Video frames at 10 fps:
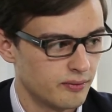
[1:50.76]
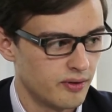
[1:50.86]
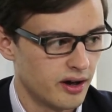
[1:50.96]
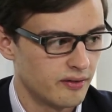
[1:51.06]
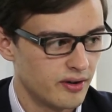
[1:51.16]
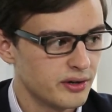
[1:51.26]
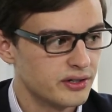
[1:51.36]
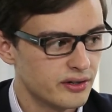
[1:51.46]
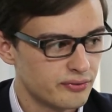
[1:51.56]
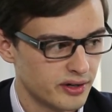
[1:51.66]
uh, very
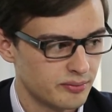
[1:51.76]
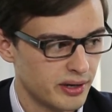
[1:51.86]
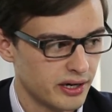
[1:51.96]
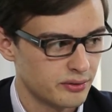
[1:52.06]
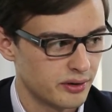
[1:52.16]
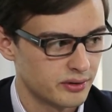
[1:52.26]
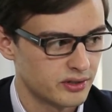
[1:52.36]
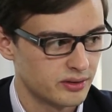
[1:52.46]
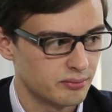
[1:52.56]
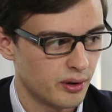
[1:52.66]
different
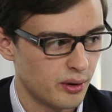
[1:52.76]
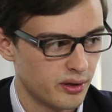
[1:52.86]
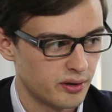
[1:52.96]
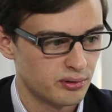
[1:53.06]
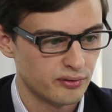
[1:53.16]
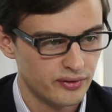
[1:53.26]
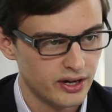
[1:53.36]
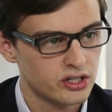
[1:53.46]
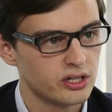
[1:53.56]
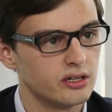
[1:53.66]
backgrounds in both a
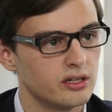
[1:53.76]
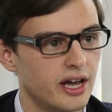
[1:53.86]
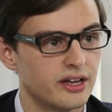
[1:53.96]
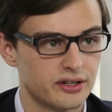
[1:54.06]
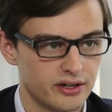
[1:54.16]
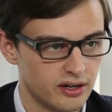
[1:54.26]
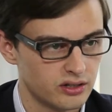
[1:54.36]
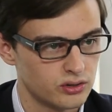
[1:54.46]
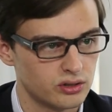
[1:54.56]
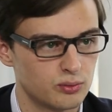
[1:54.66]
professional and a
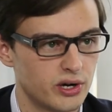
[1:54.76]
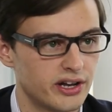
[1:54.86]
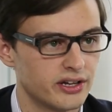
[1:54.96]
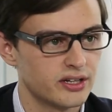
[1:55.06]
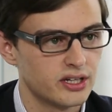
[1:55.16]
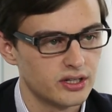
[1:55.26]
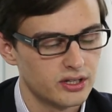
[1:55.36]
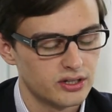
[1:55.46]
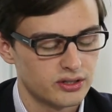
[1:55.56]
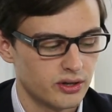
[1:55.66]
cultural way.
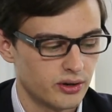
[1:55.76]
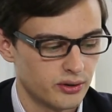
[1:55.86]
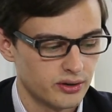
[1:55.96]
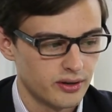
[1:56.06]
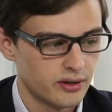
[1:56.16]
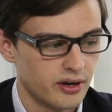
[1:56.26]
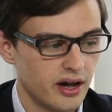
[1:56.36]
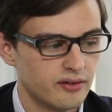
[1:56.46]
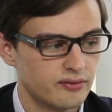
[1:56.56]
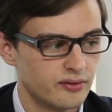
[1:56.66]
So you
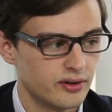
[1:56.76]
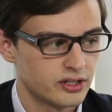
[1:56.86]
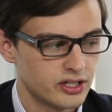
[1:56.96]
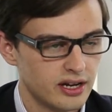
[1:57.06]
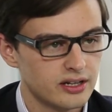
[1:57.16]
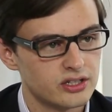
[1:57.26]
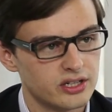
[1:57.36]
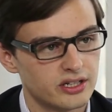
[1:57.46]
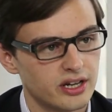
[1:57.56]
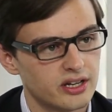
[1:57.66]
have
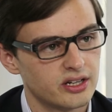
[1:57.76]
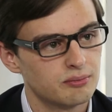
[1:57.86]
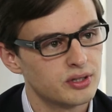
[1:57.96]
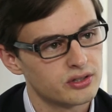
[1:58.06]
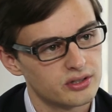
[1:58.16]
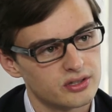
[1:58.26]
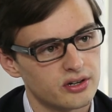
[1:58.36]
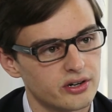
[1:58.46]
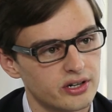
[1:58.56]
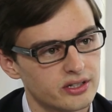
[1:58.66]
challenging and ambitious
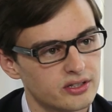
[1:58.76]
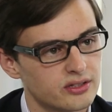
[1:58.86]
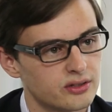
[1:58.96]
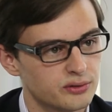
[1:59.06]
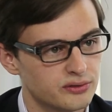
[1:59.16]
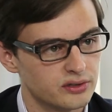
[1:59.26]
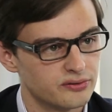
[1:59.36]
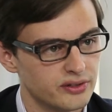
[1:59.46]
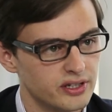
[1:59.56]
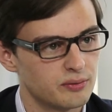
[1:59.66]
targets to
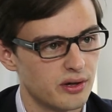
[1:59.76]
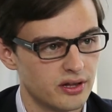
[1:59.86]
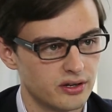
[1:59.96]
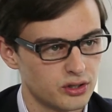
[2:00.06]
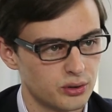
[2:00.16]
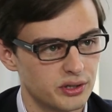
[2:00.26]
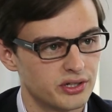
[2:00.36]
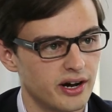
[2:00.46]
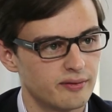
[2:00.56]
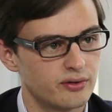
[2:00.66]
fulfill within a short
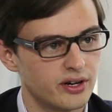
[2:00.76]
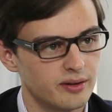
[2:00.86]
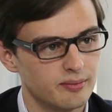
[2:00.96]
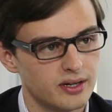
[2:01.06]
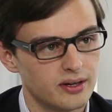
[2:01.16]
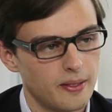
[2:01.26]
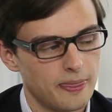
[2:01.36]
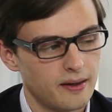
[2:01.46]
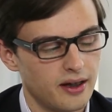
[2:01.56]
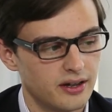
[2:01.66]
time frame,
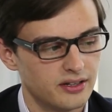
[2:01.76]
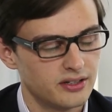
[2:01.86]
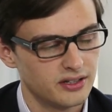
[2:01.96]
and that